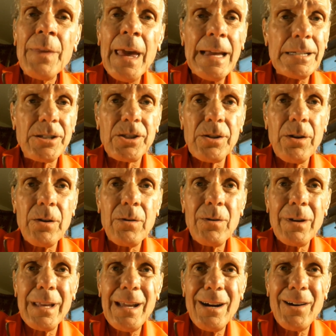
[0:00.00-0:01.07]
And
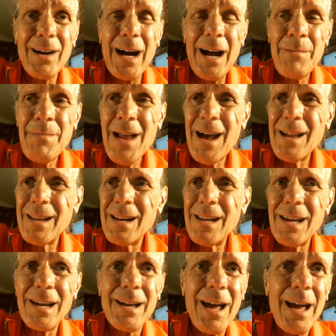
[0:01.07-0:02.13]
so, you know, I'm not
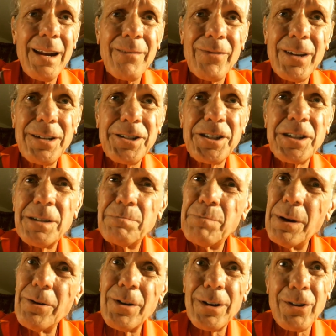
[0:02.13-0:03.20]
any kind of
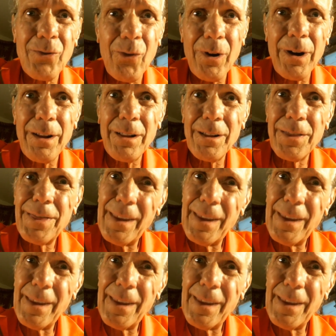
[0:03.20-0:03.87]
conspiratorial